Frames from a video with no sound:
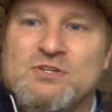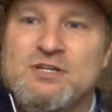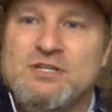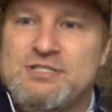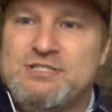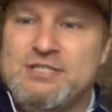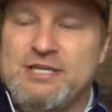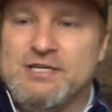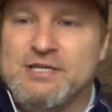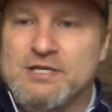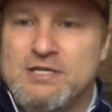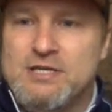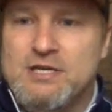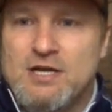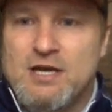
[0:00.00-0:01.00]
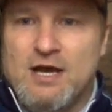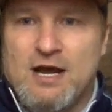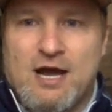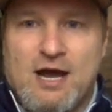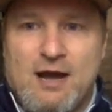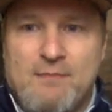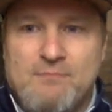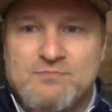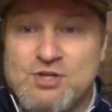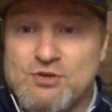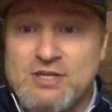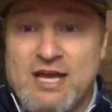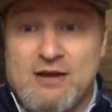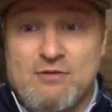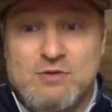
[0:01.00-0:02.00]
Good to see you. So
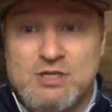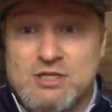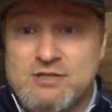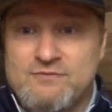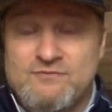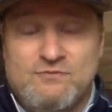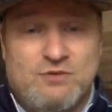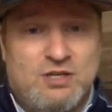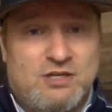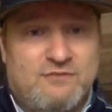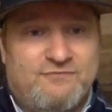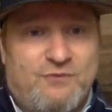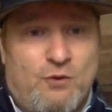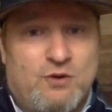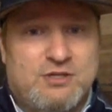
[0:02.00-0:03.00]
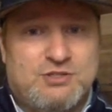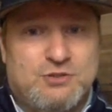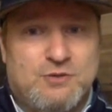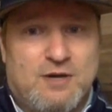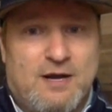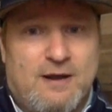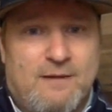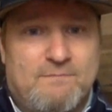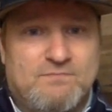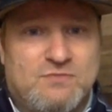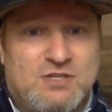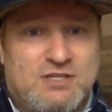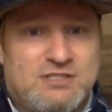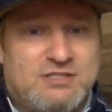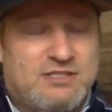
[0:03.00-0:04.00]
yeah, we're looking forward
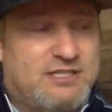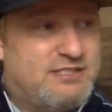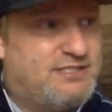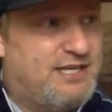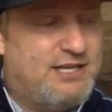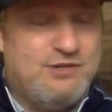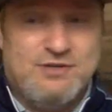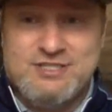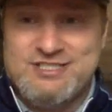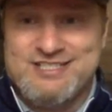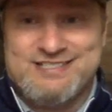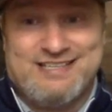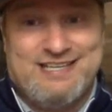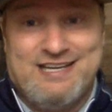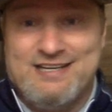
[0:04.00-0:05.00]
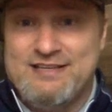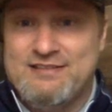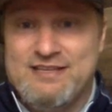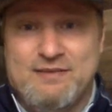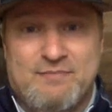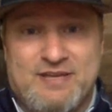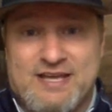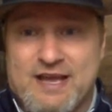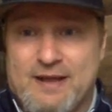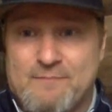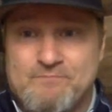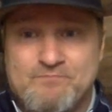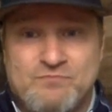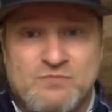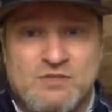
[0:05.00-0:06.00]
to continuing to just kill it in the NBA.
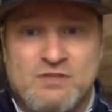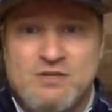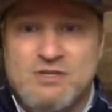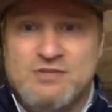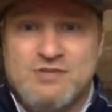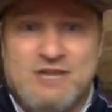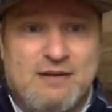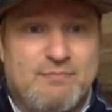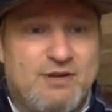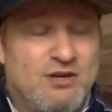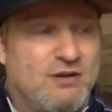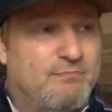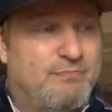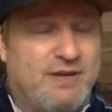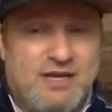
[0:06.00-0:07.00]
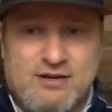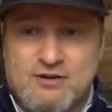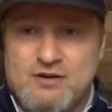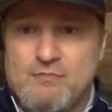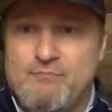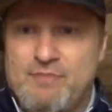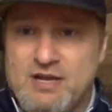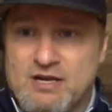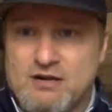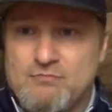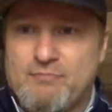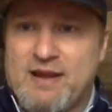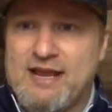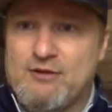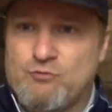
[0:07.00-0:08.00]
Trying to build a bigger and bigger
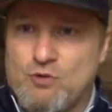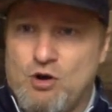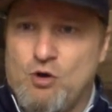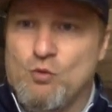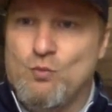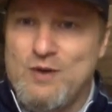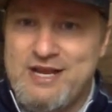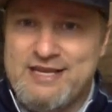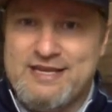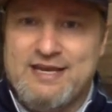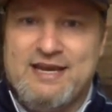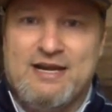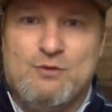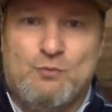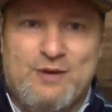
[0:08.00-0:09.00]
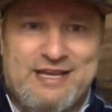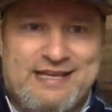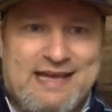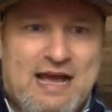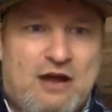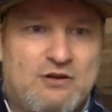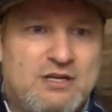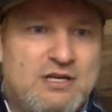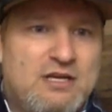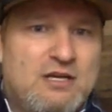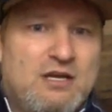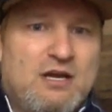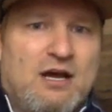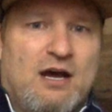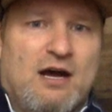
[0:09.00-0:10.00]
bankroll week in and week out.
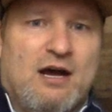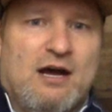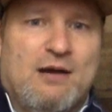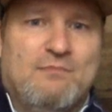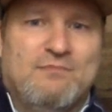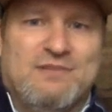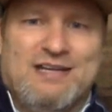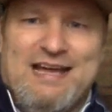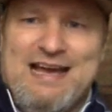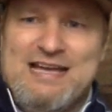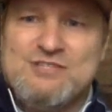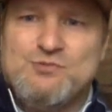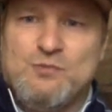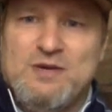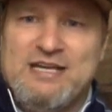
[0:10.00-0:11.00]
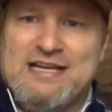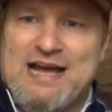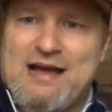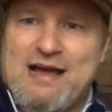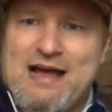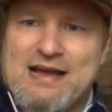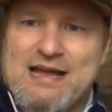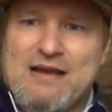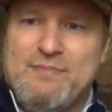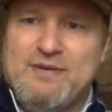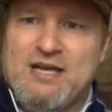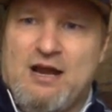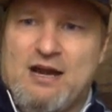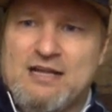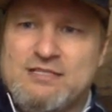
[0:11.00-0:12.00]
Last week, I got to
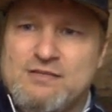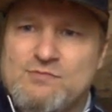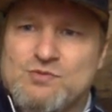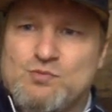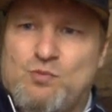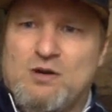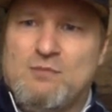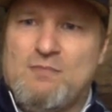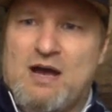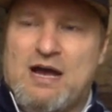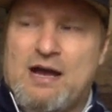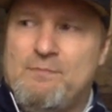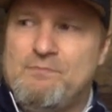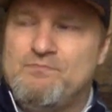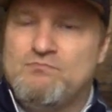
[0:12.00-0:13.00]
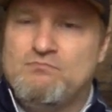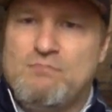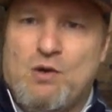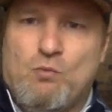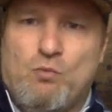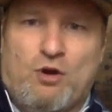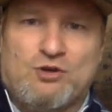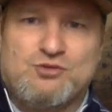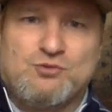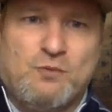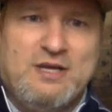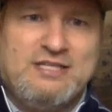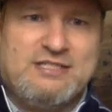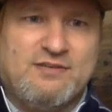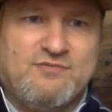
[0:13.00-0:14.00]
be honest, it was one of my worst
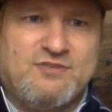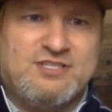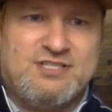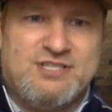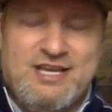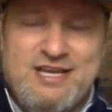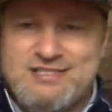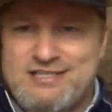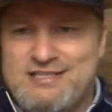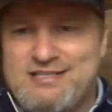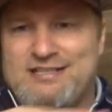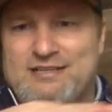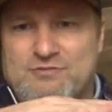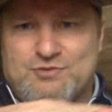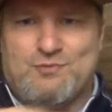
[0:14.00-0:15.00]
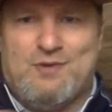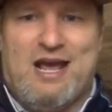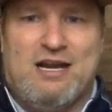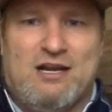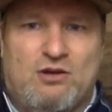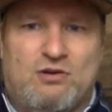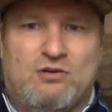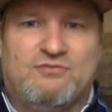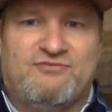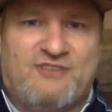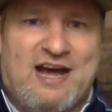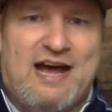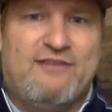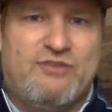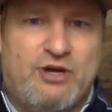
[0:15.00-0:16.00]
weeks of the season, and it was right along
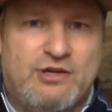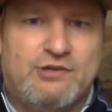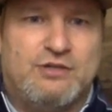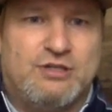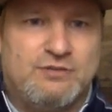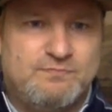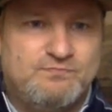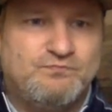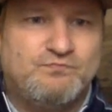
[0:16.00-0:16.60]
500.